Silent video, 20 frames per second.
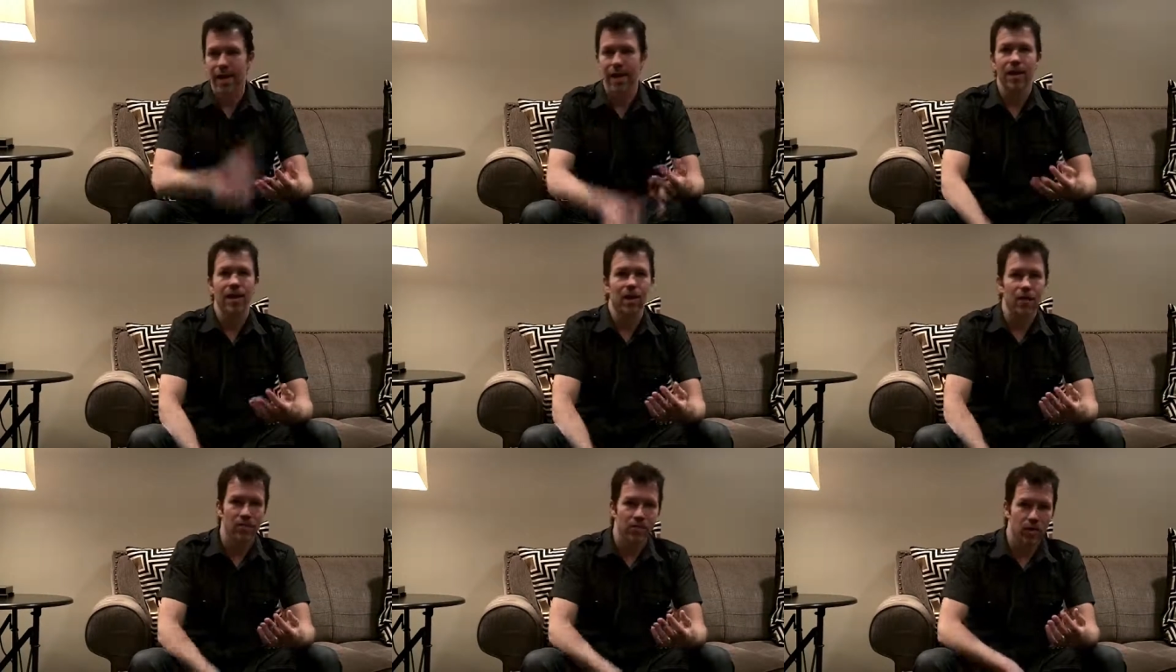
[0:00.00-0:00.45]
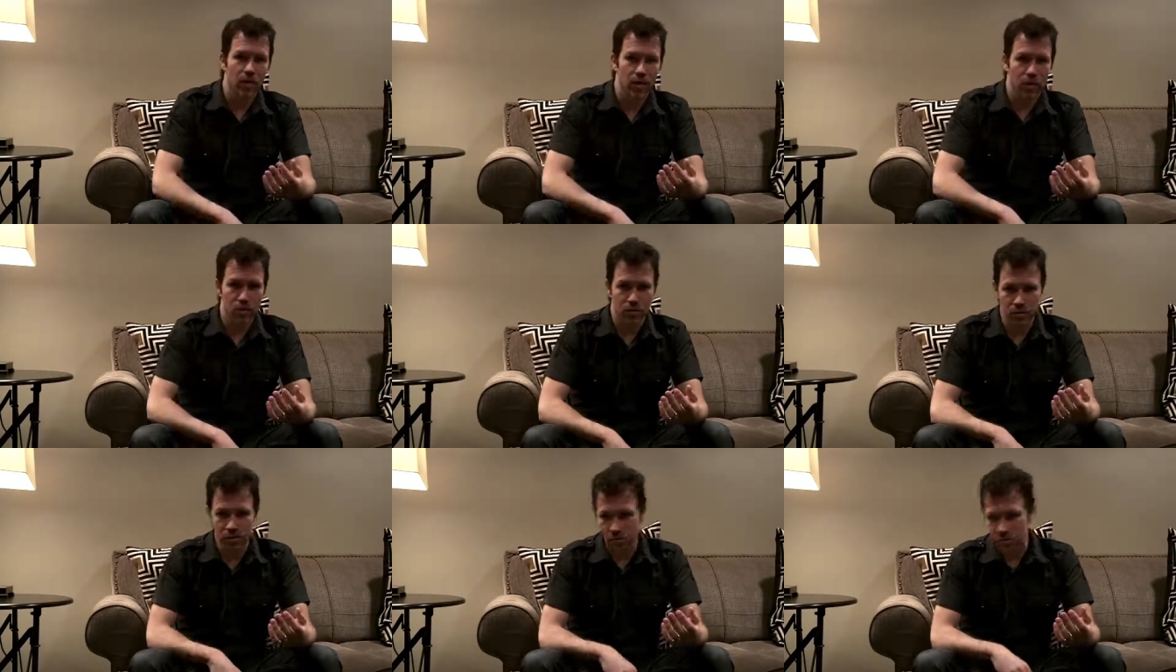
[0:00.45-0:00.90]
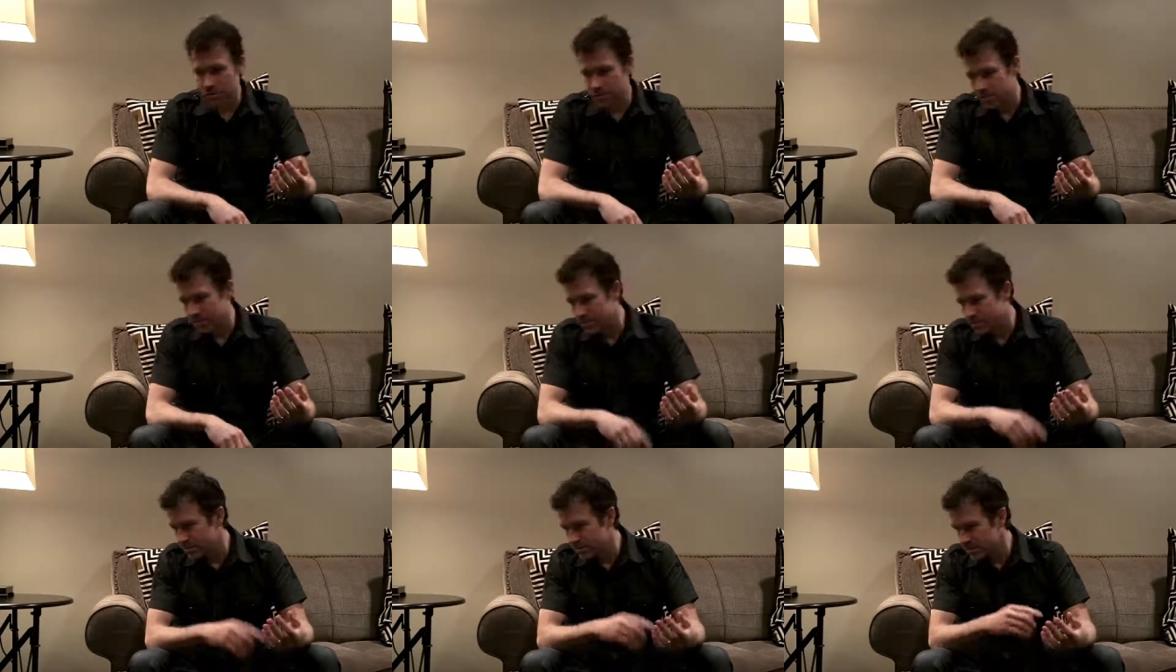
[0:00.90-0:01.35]

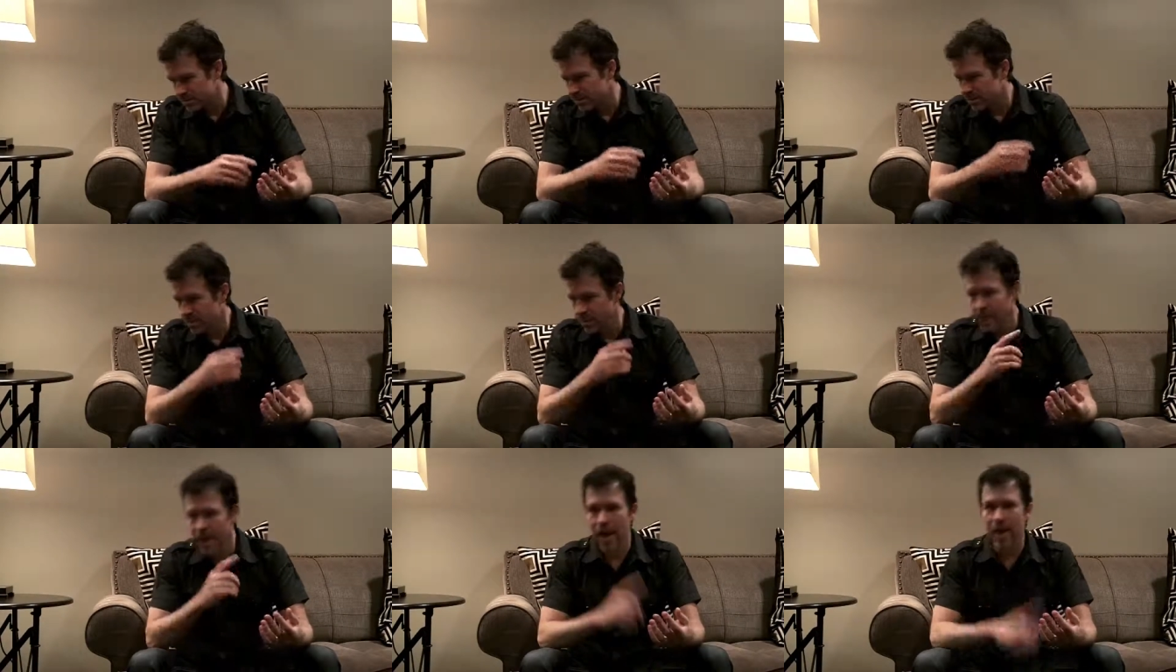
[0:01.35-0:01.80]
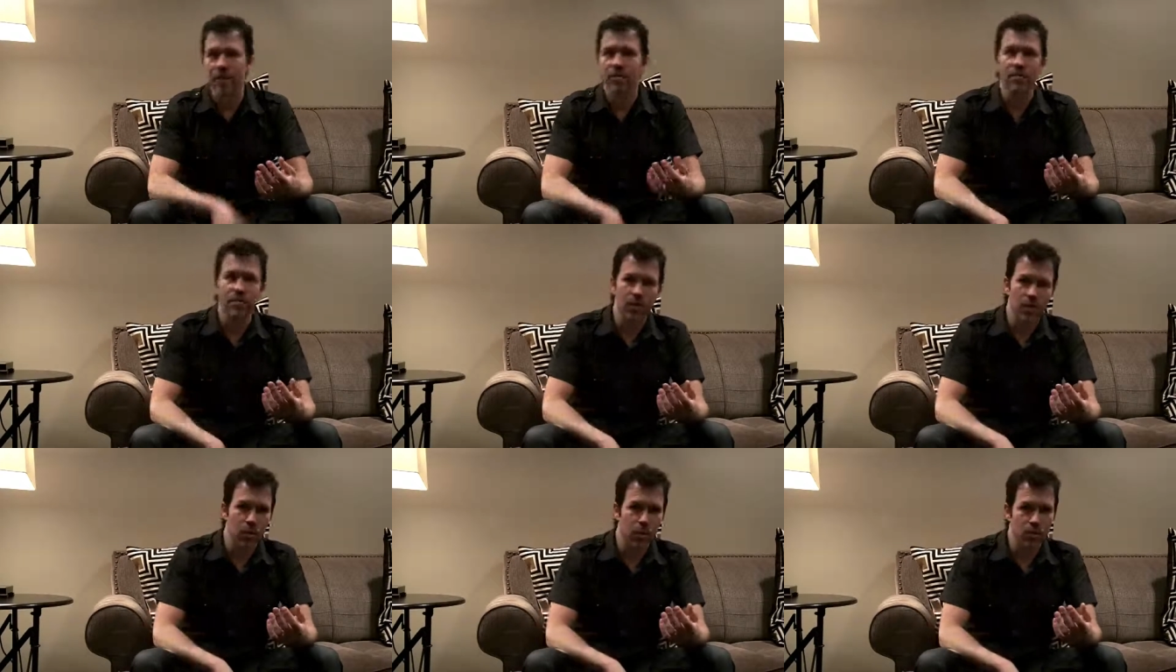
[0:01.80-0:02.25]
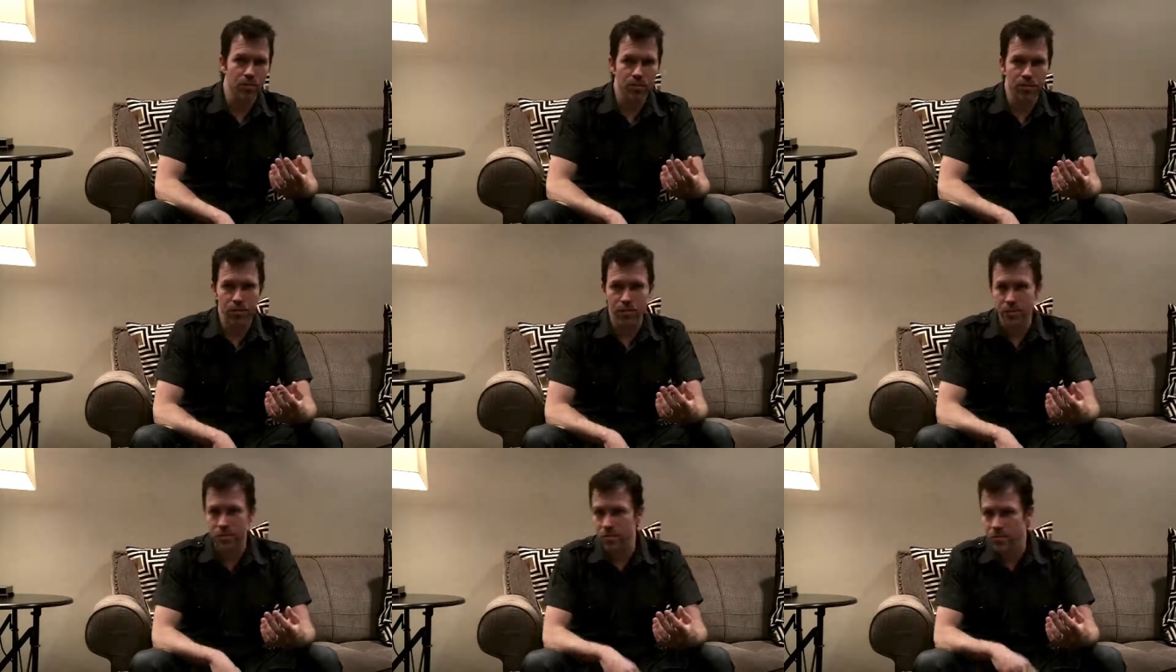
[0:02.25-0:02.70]
LFOs,
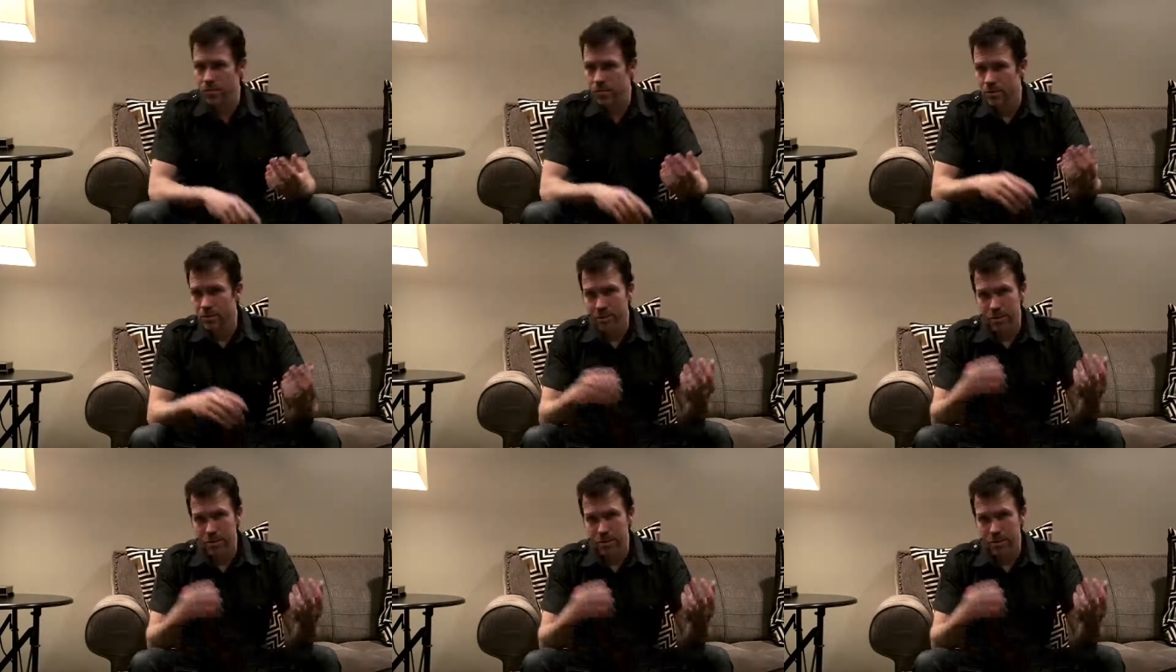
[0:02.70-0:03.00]
envelopes,